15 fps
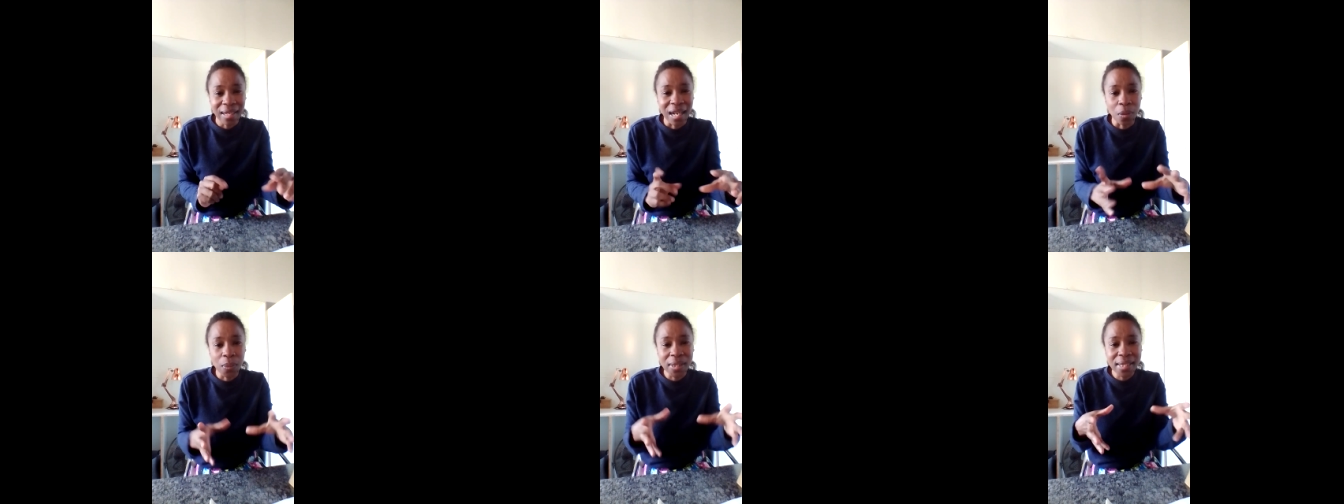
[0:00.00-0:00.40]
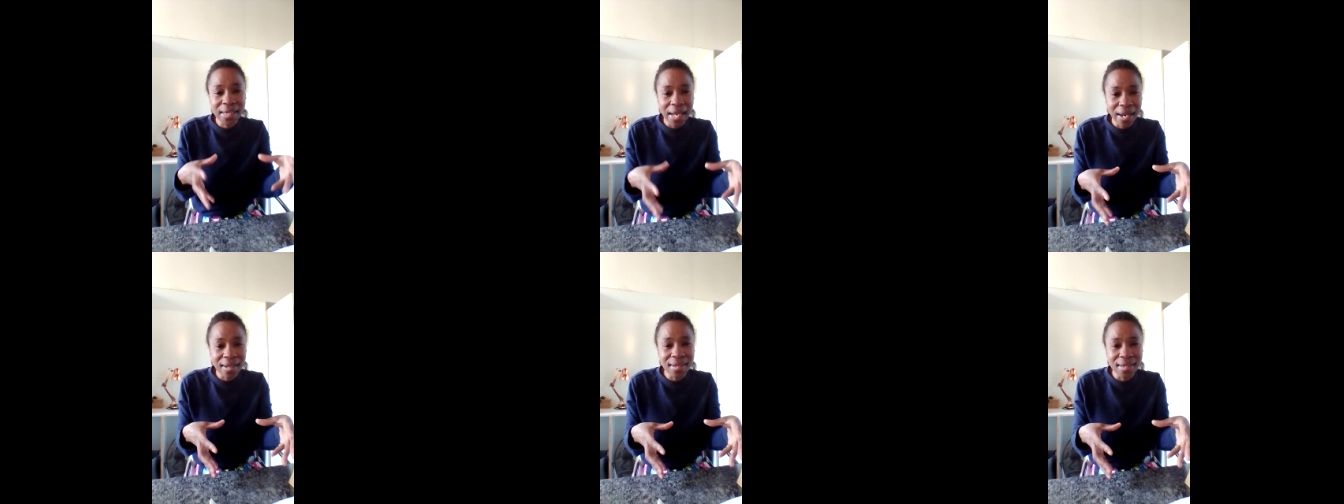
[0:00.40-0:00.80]
Now, a
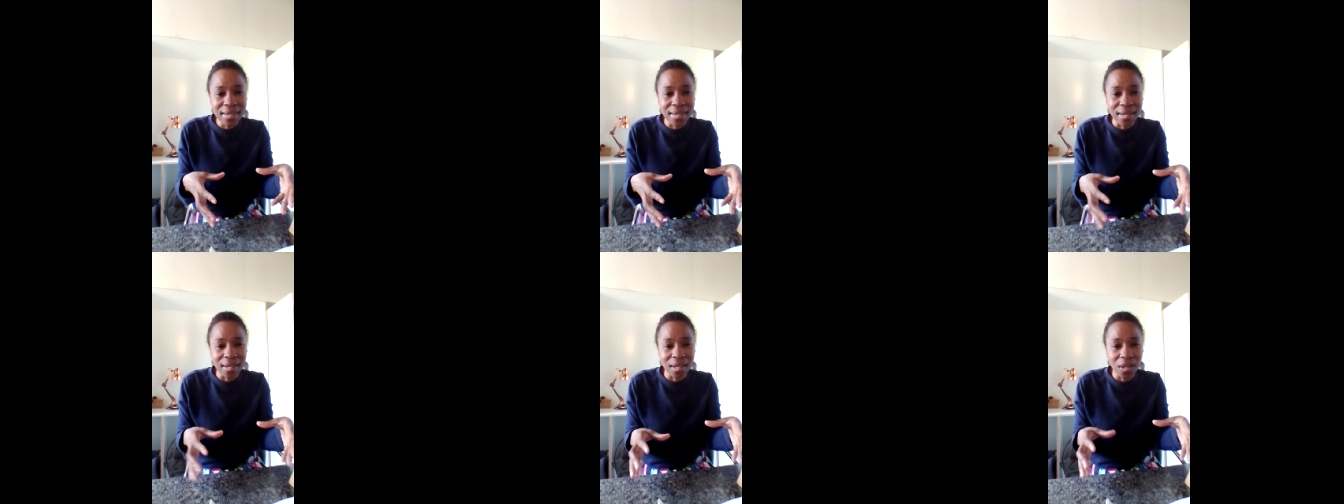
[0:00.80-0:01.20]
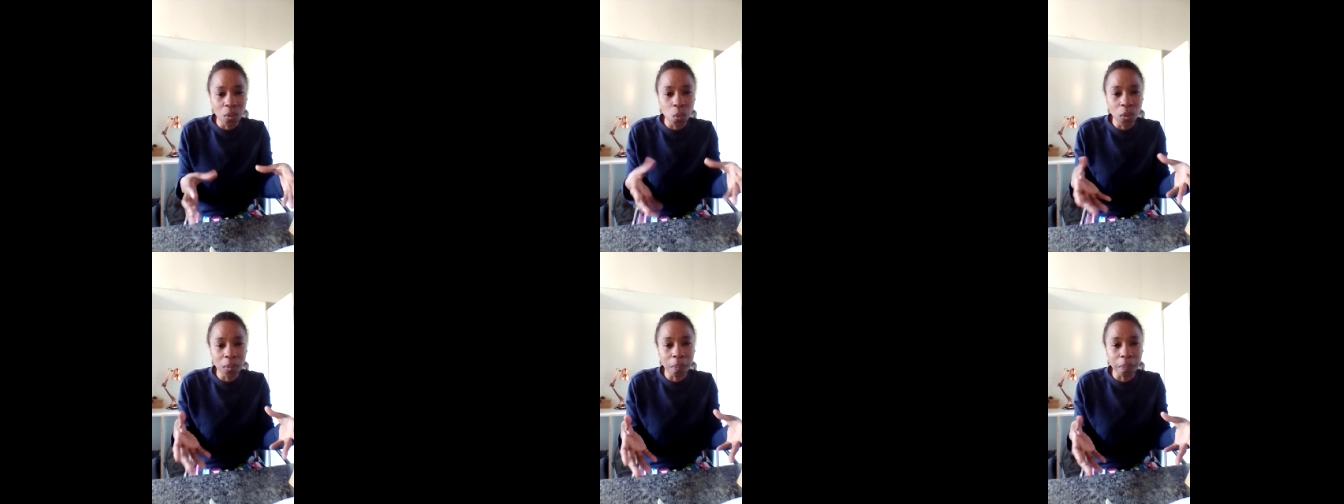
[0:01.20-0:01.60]
tax year
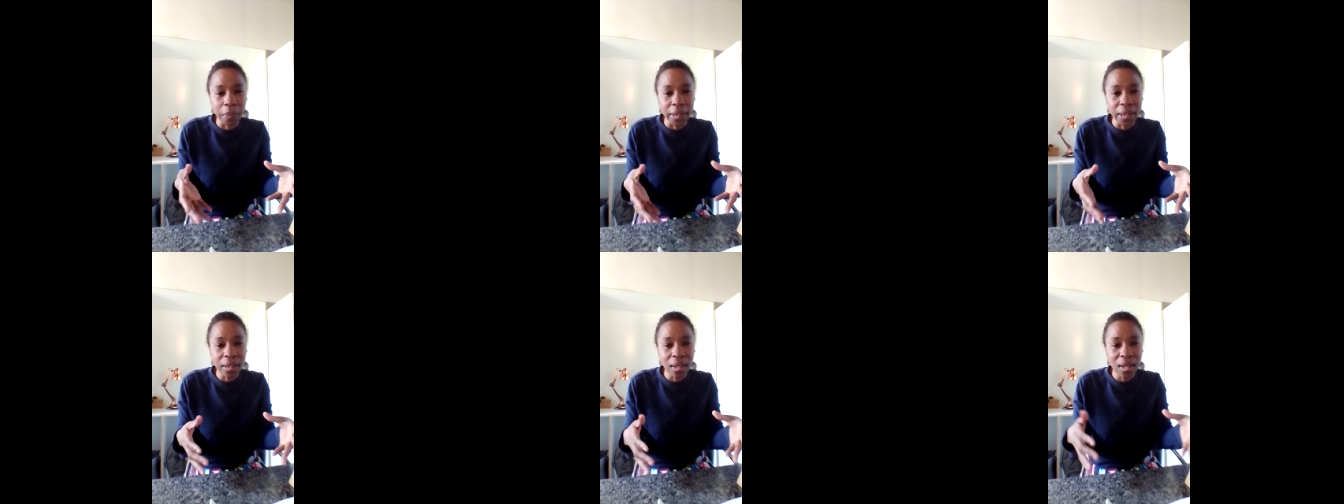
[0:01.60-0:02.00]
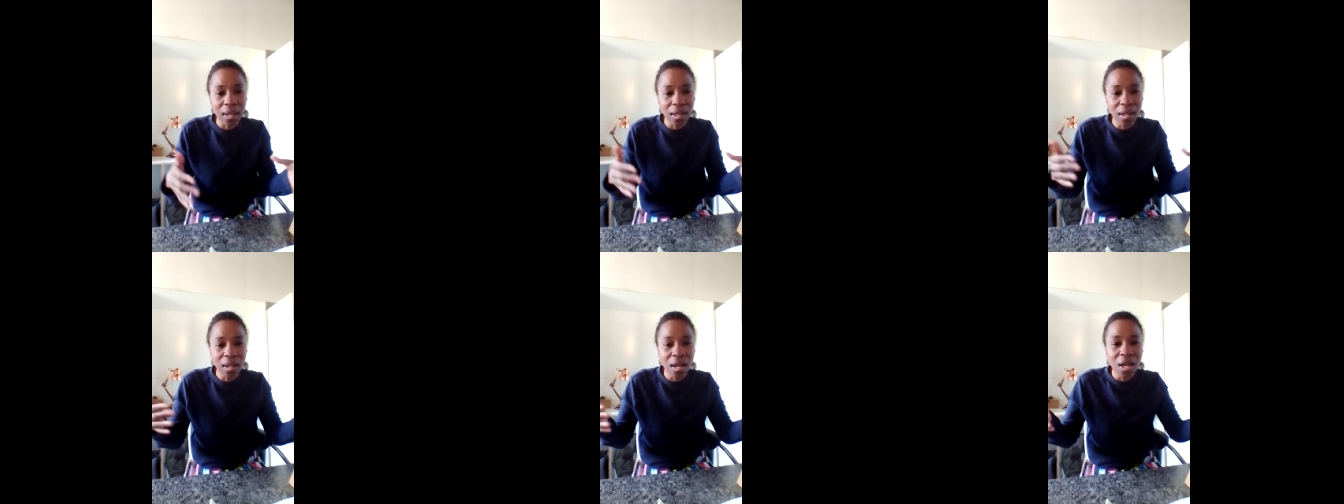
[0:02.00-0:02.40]
will be
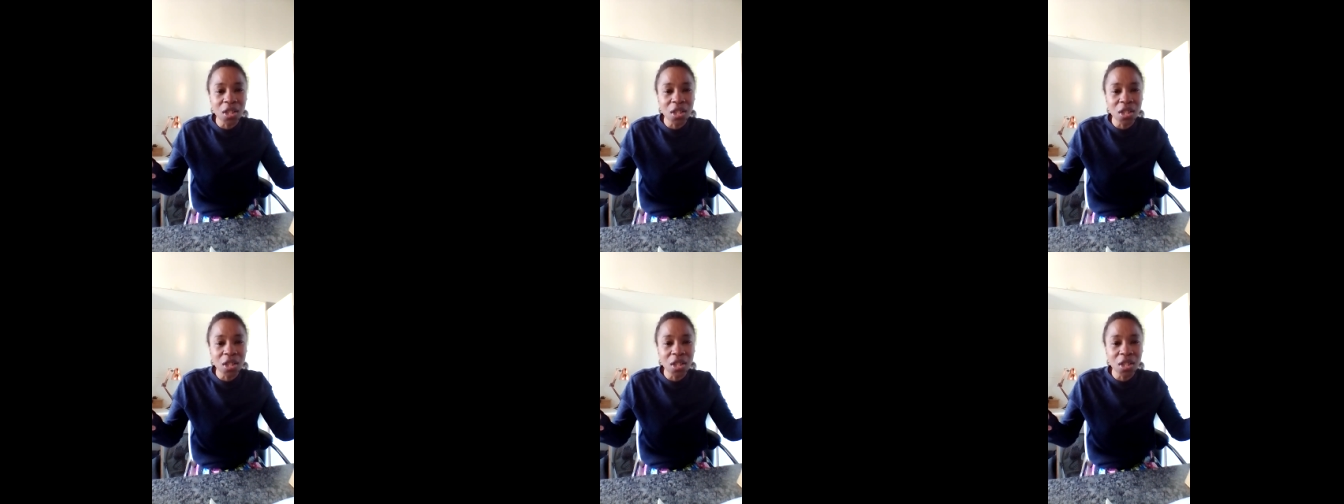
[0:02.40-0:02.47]
a